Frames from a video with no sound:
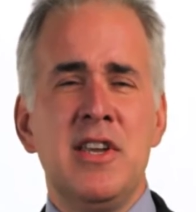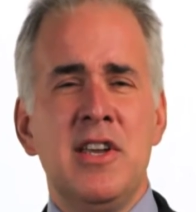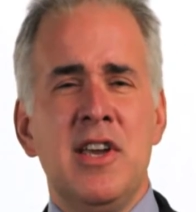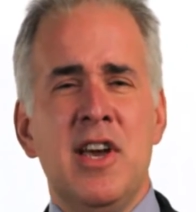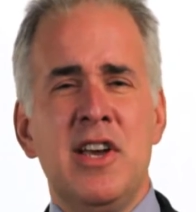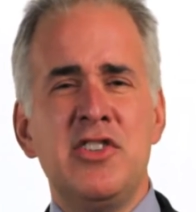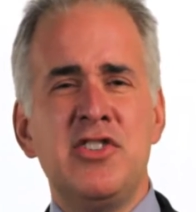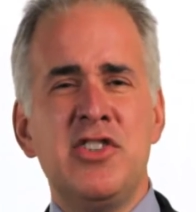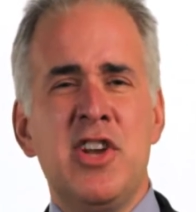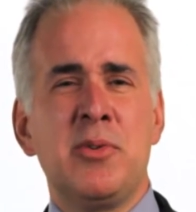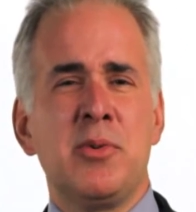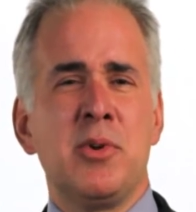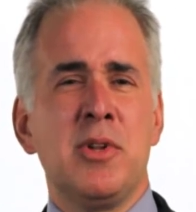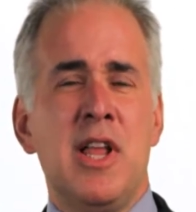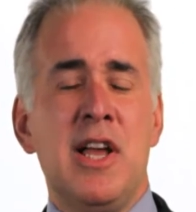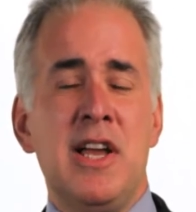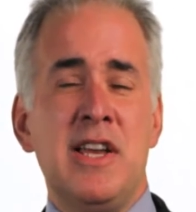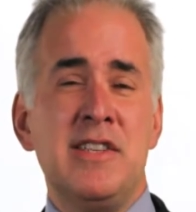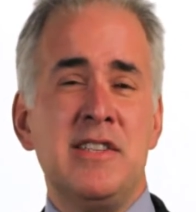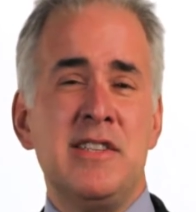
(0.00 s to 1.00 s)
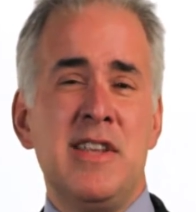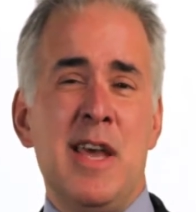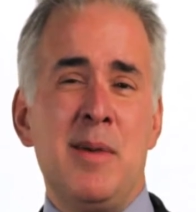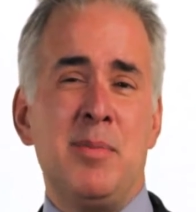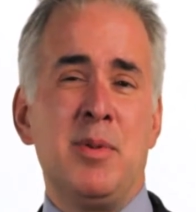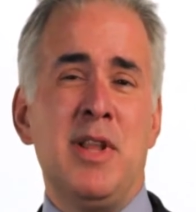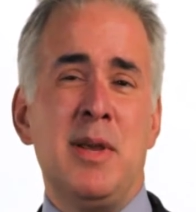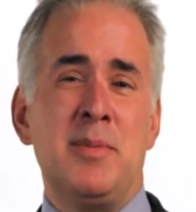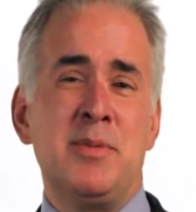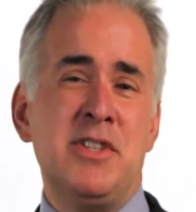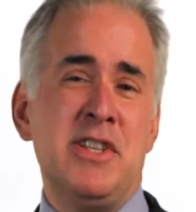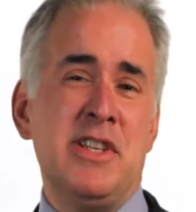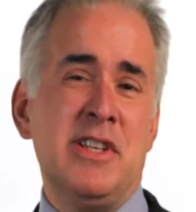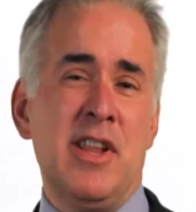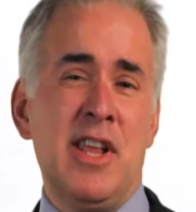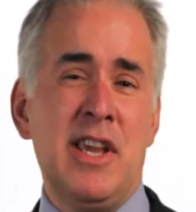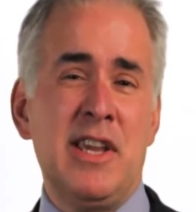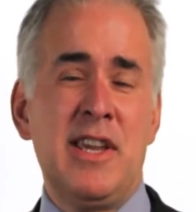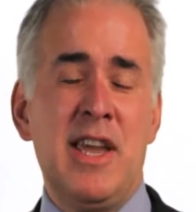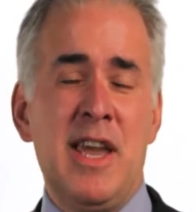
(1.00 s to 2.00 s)
a generalized epilepsy
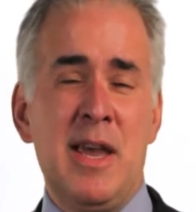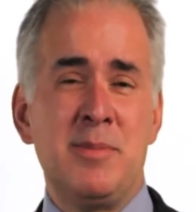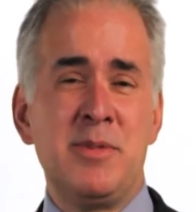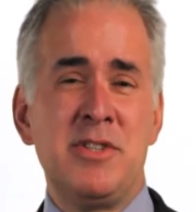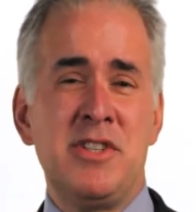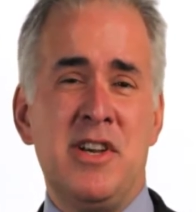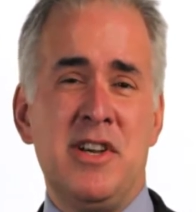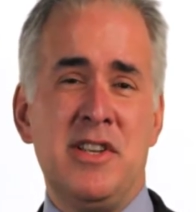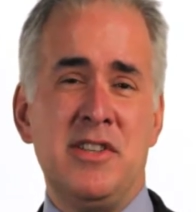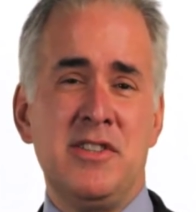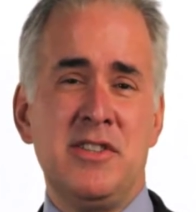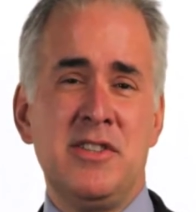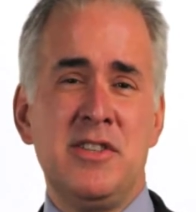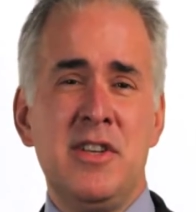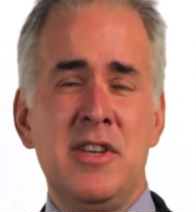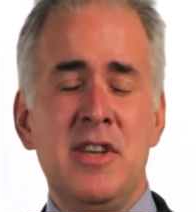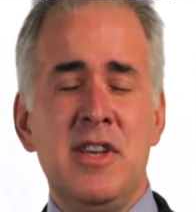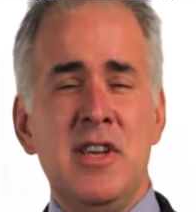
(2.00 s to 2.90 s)
like absence.